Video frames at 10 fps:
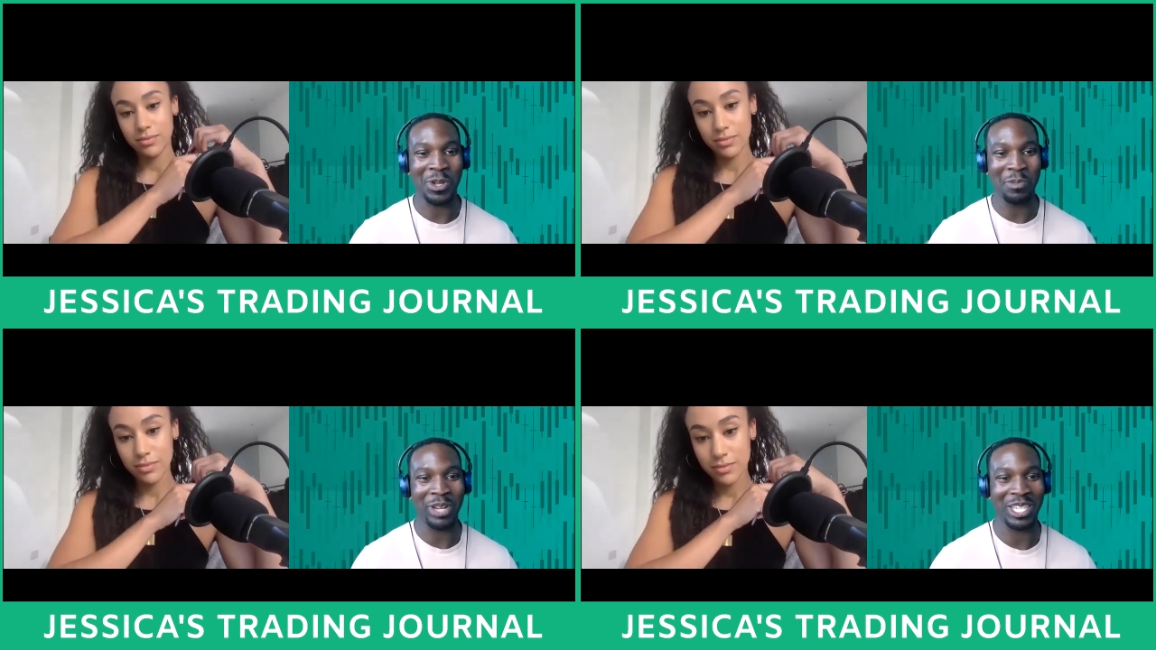
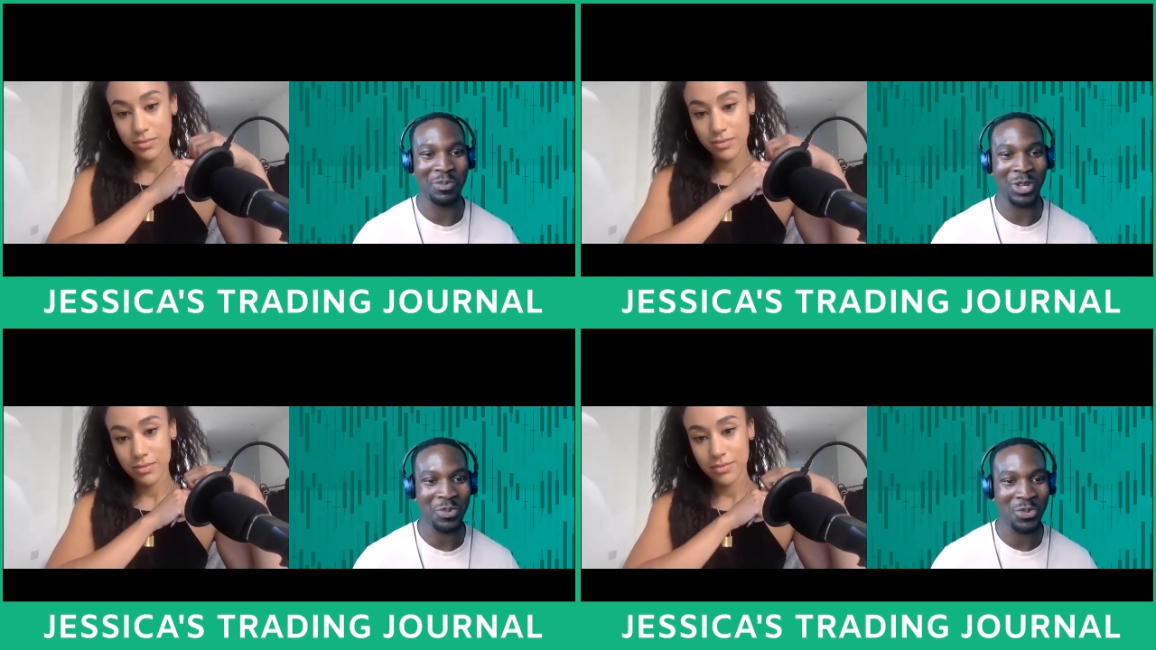Speaker 1: as
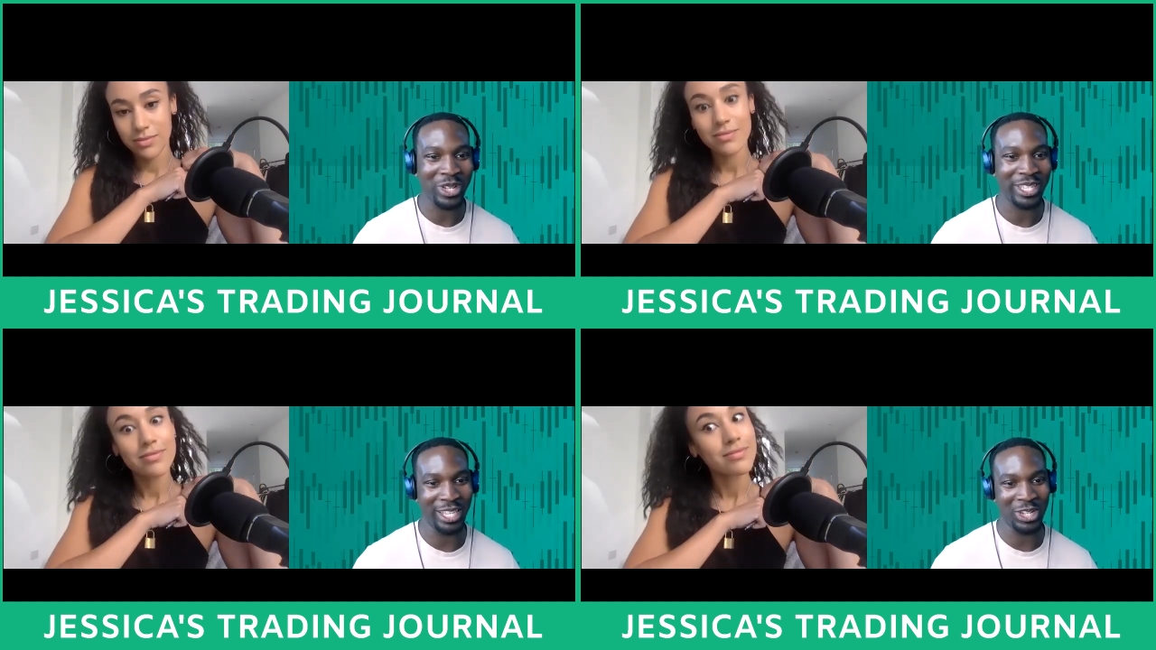complex as
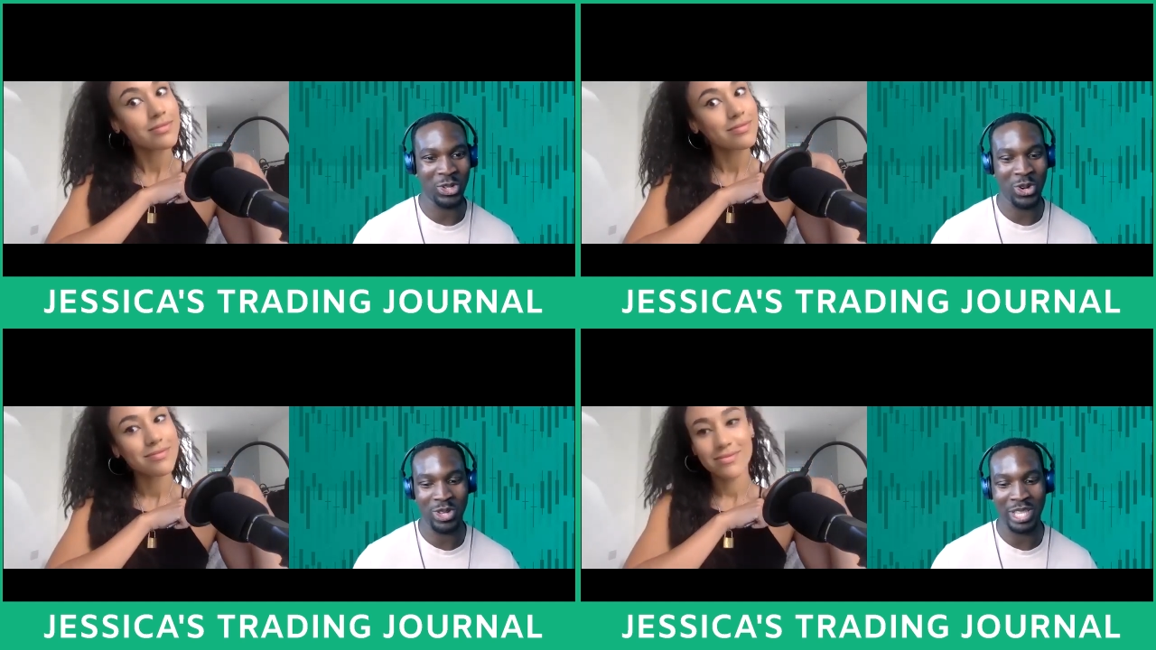possible because then it
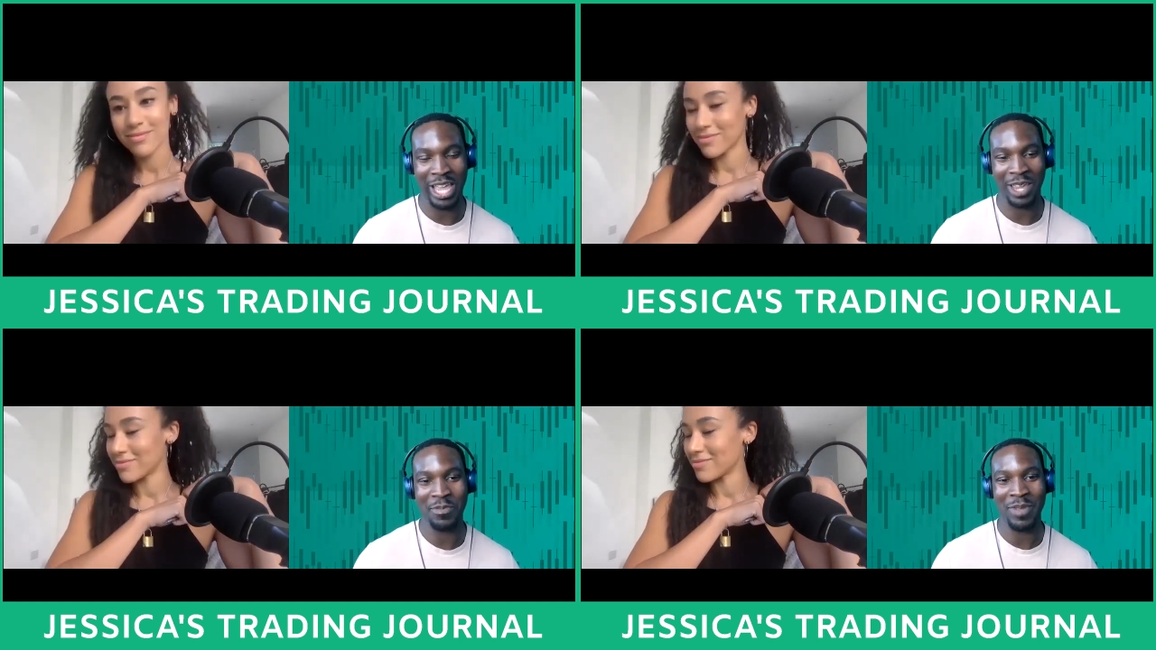showed
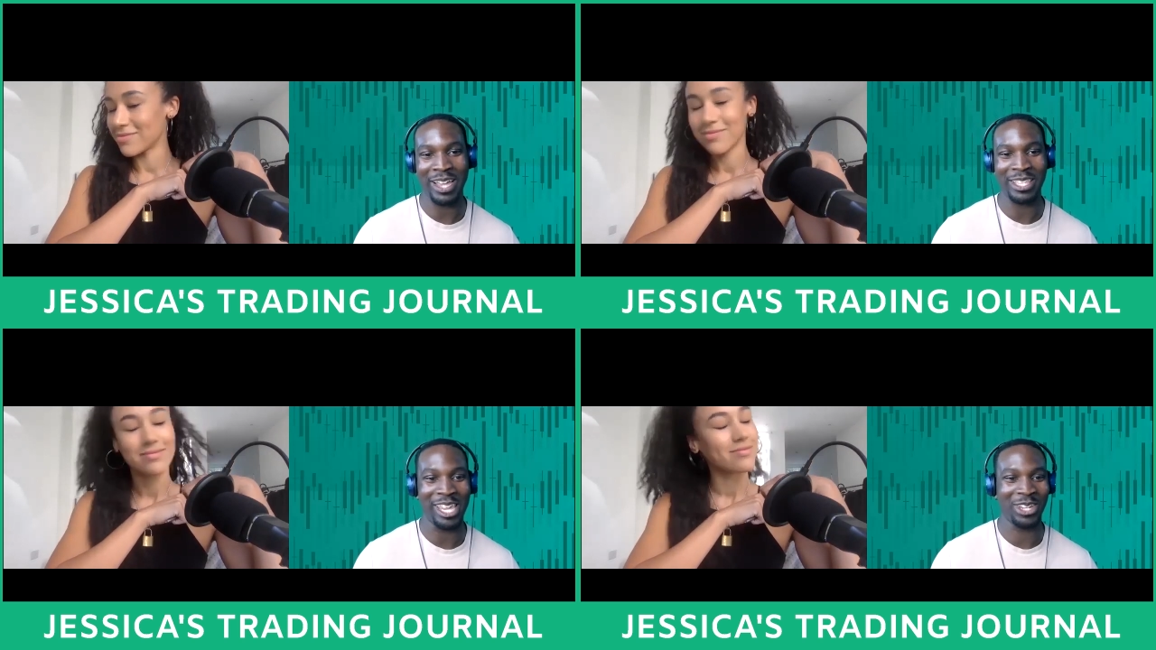like
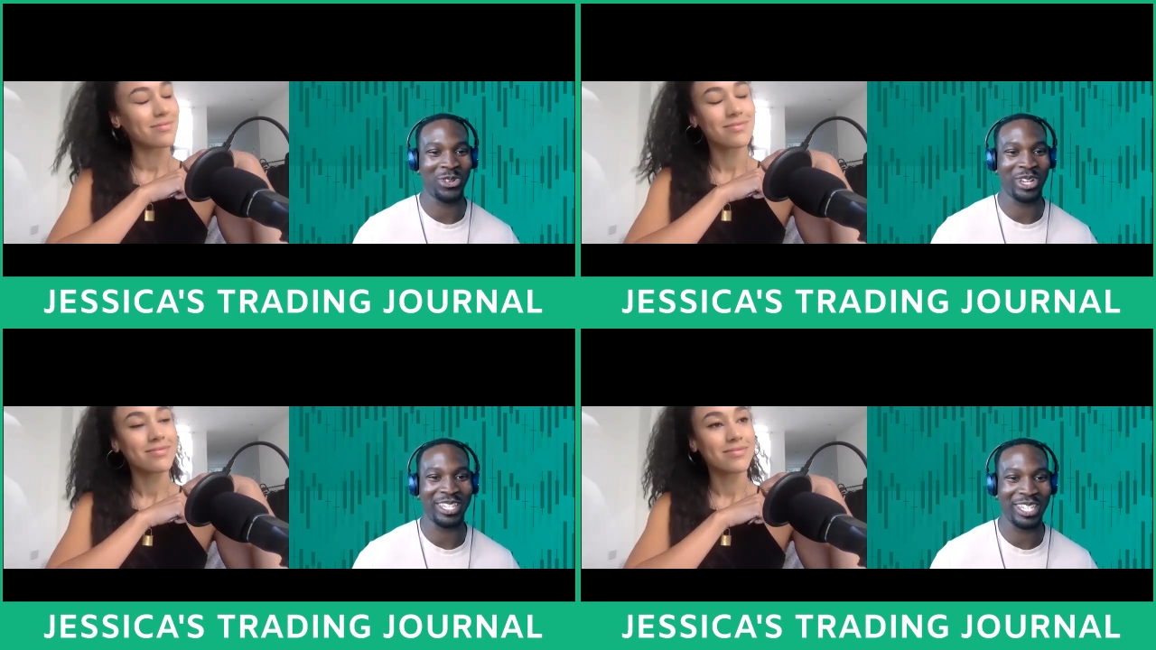my the
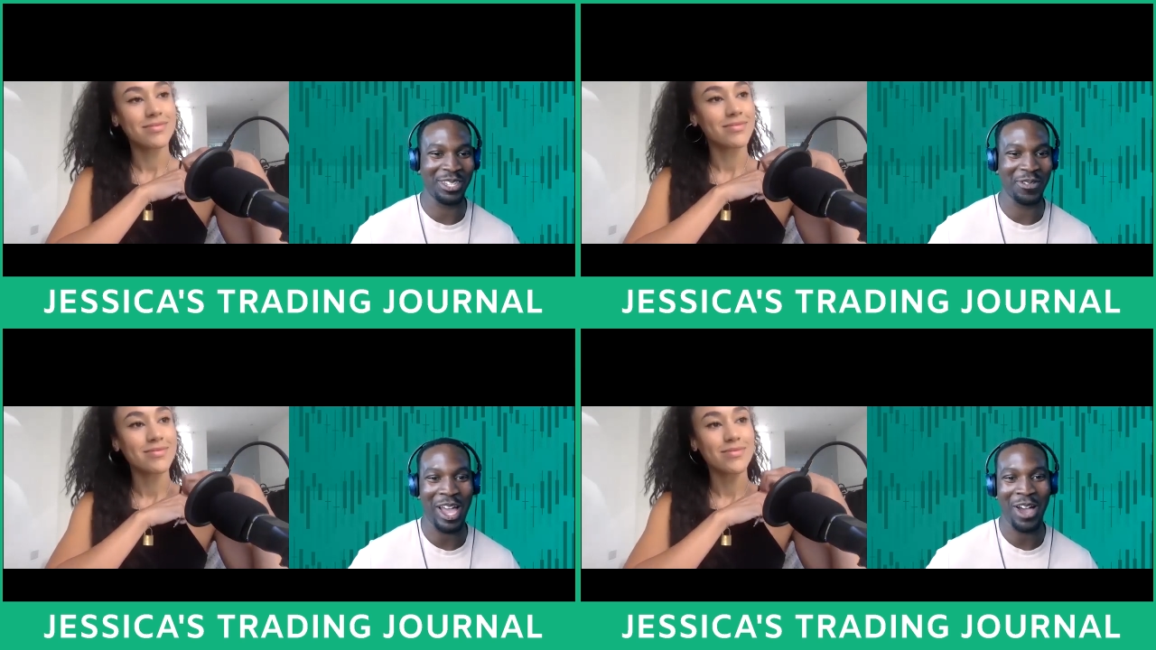
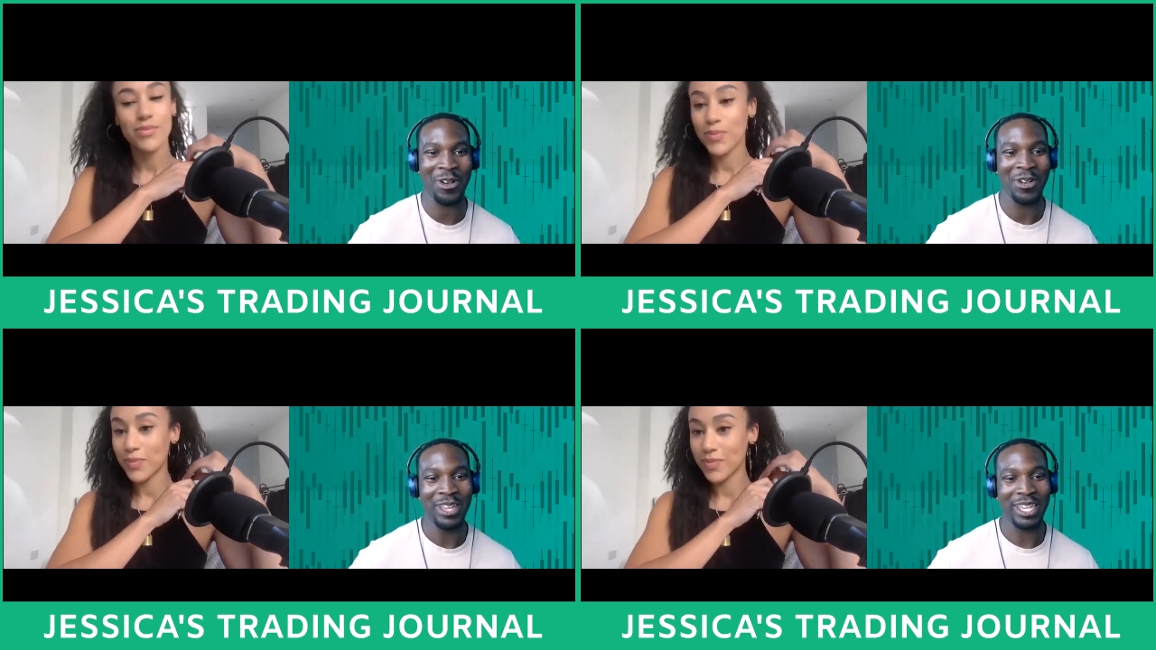intricacies of
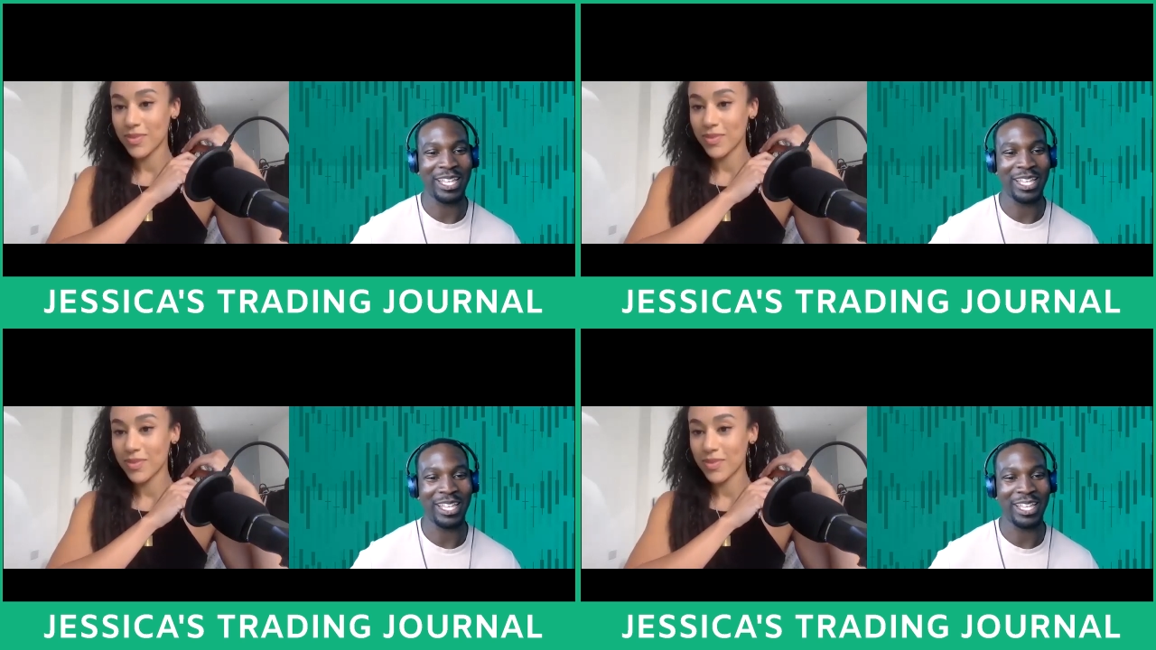how